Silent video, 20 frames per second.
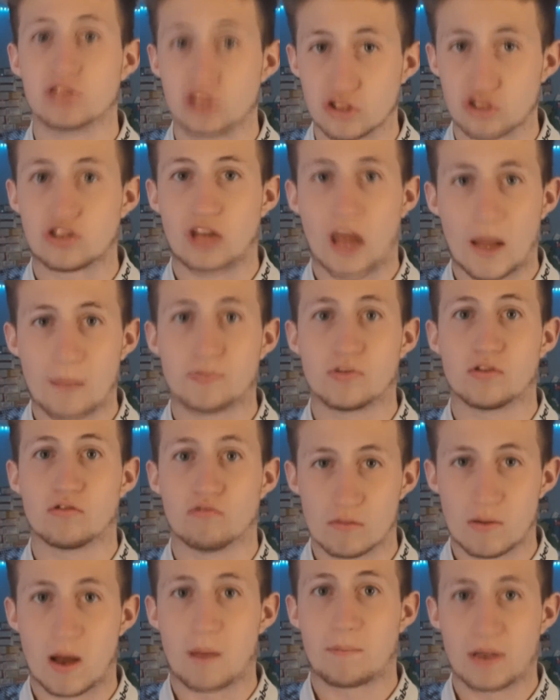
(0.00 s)
will stab you
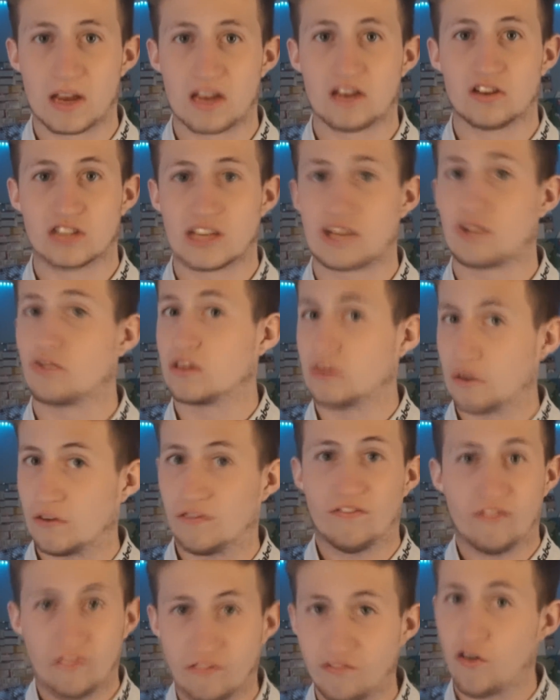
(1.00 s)
with my penis. I don't give a
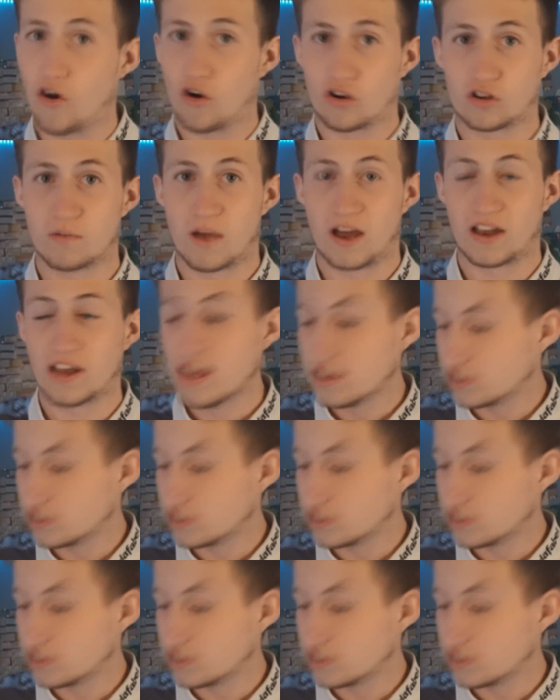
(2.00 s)
fuck, man.